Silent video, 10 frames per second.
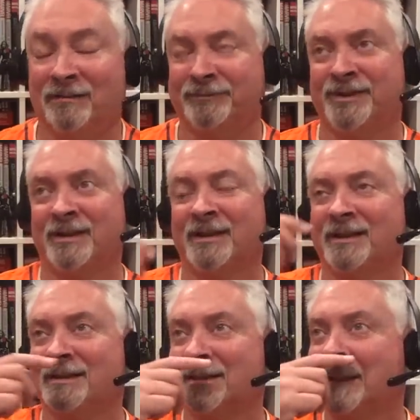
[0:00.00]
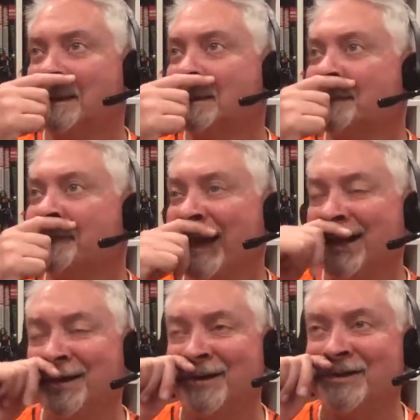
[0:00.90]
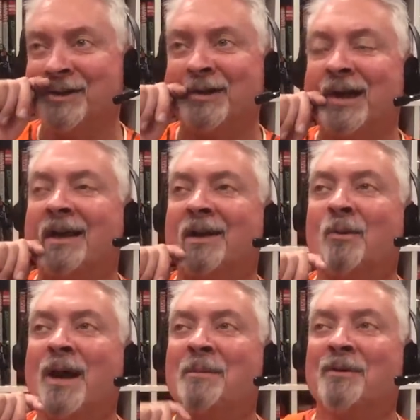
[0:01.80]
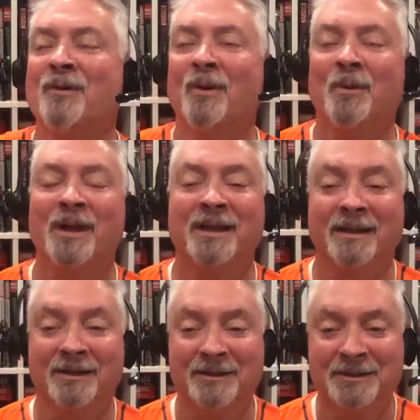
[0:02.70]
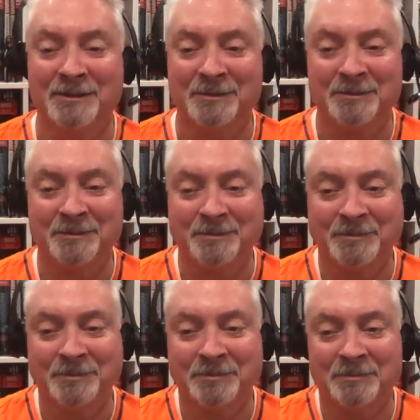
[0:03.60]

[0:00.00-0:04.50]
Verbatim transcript: jeez. Fangirls will get her way before we do. Probably.